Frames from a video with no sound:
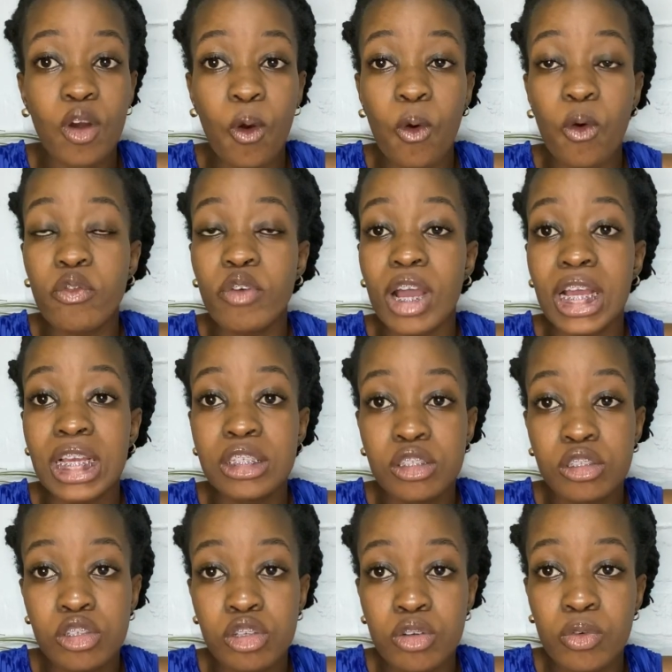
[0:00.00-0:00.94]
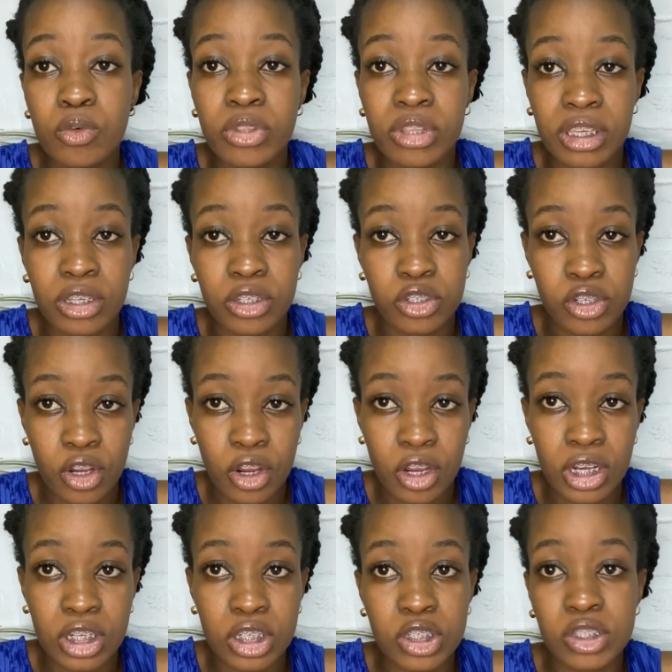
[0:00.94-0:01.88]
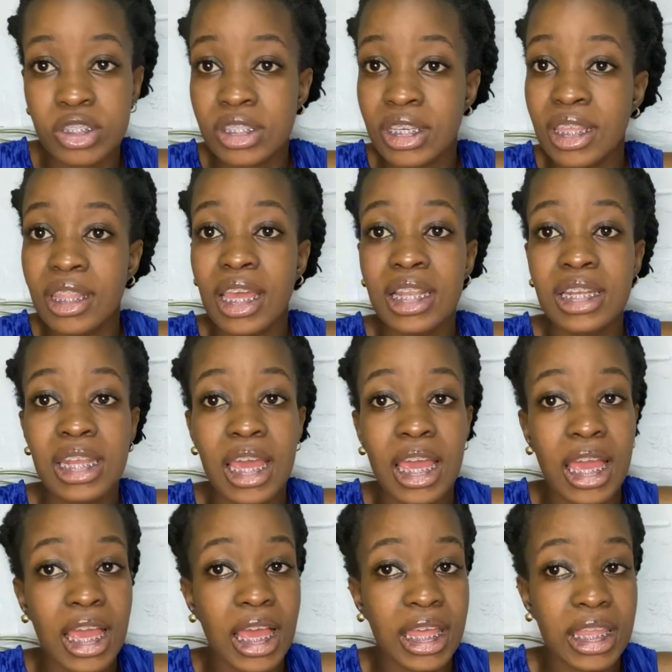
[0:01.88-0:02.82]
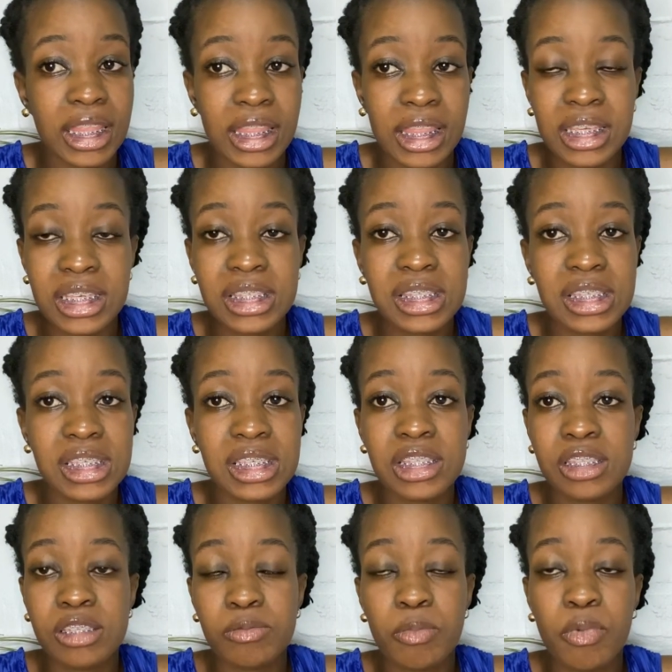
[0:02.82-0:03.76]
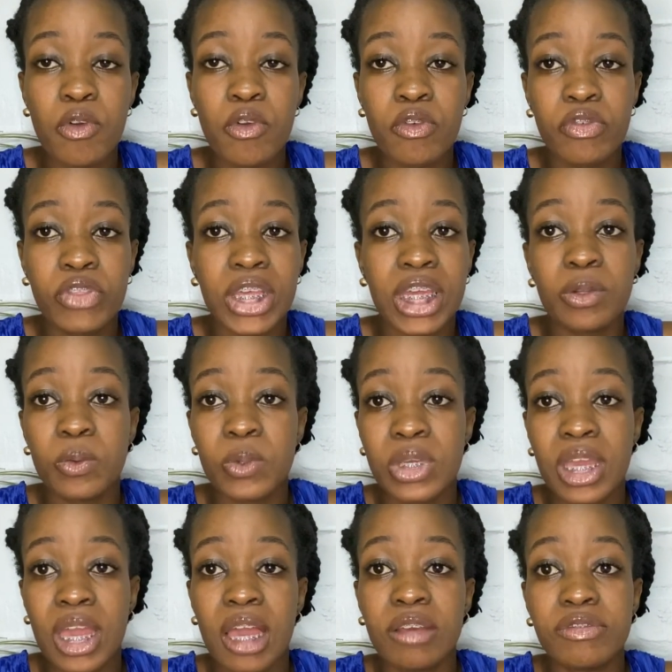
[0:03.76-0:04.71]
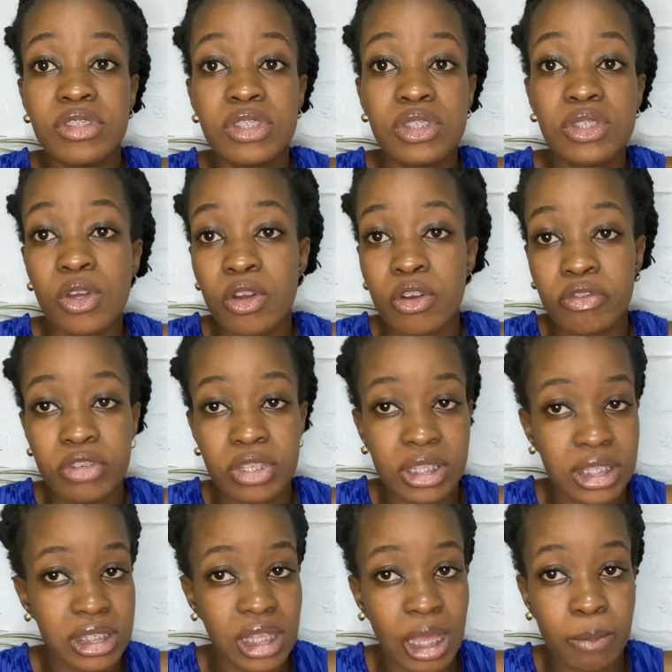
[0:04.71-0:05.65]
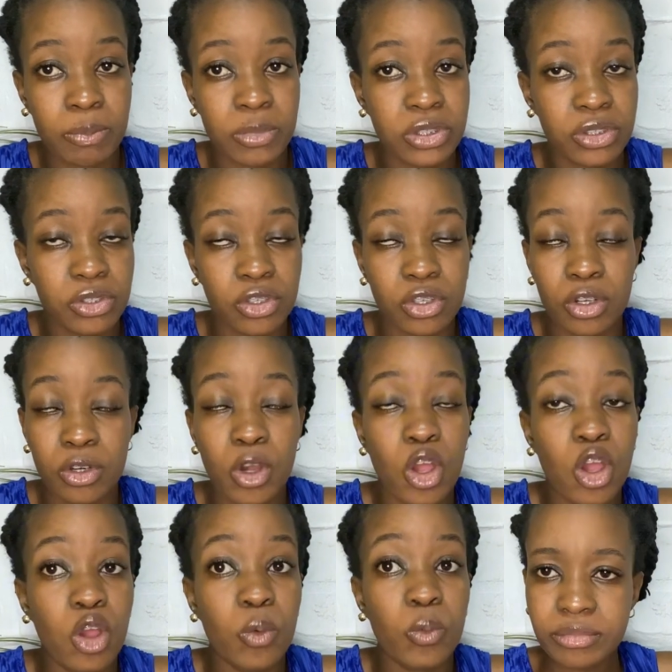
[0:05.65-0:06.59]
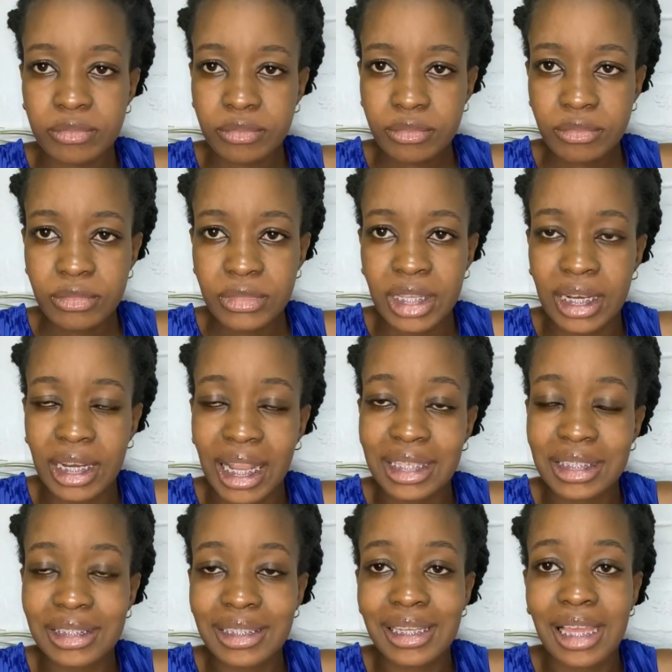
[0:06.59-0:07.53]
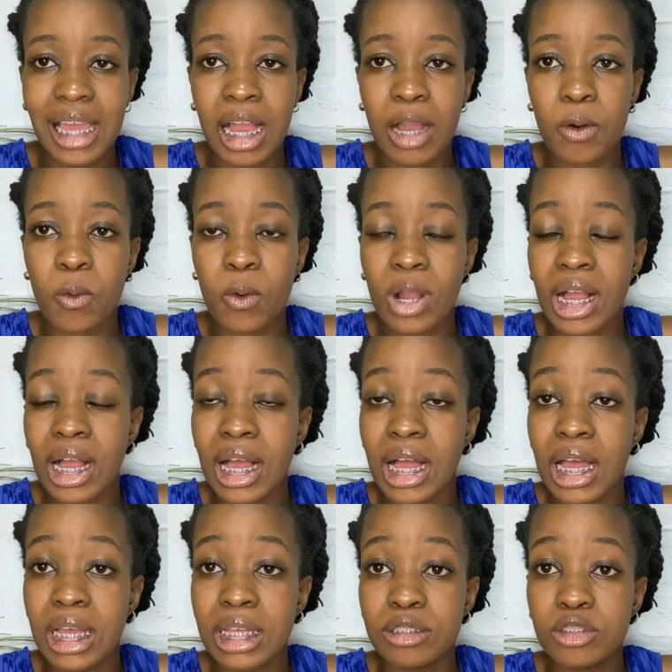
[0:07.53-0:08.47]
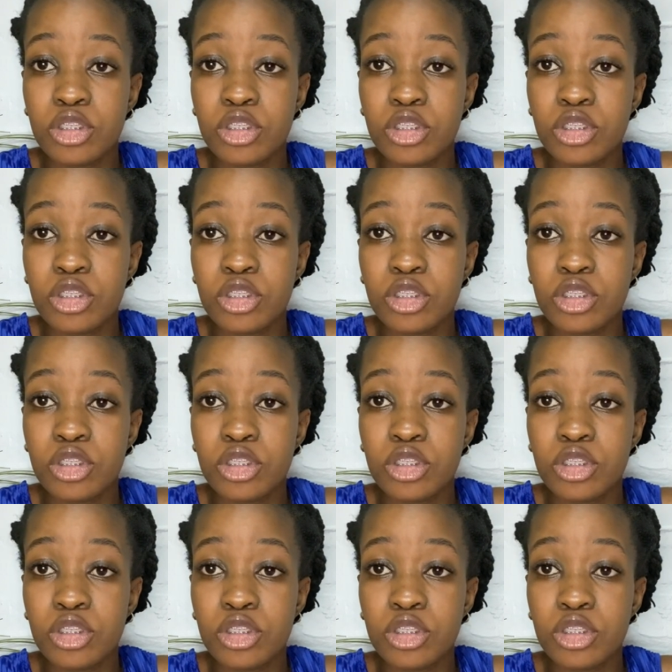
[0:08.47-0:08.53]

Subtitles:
over to the attorney to say that this is the proof that we have served the summons. Lastly, our